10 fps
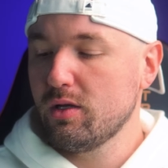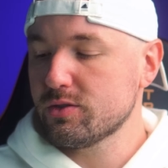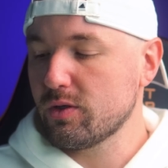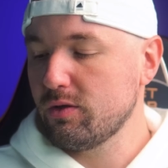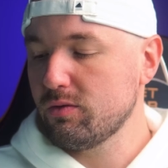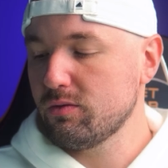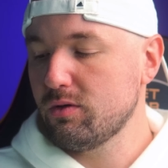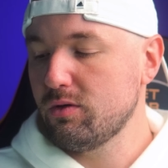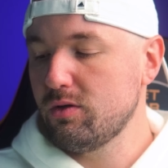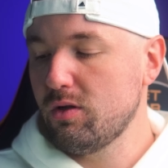So I
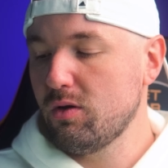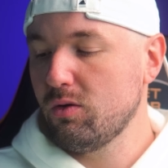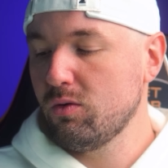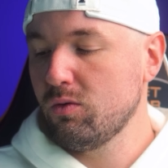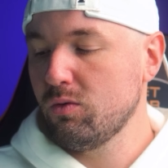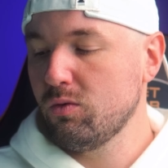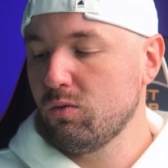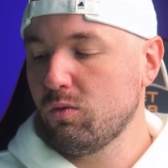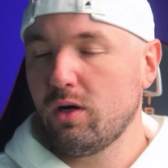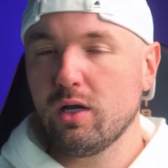don't
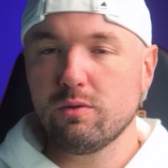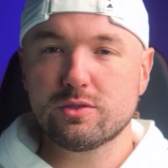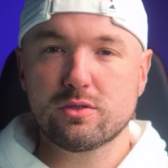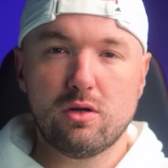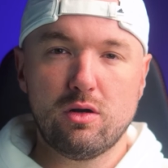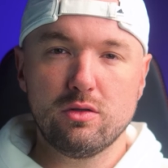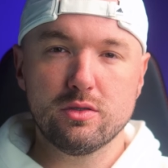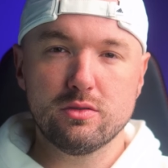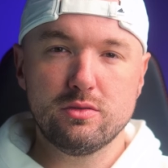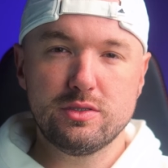know why it was called
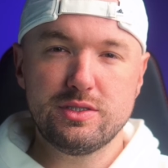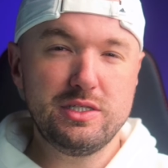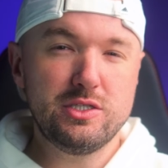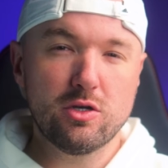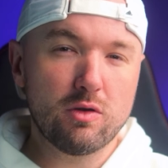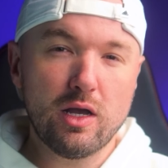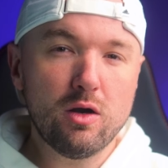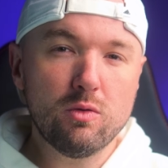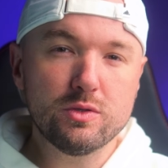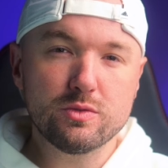a
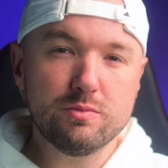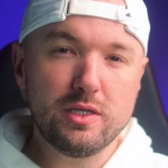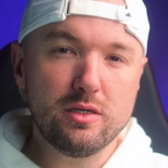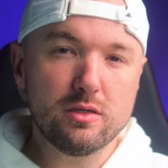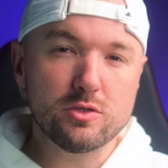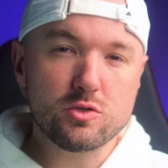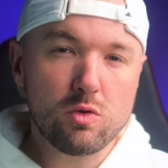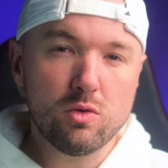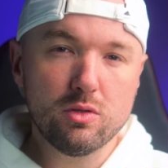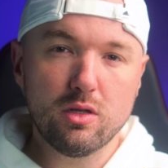CTRL, which would be
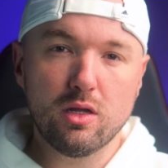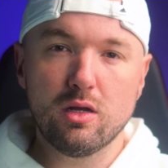control,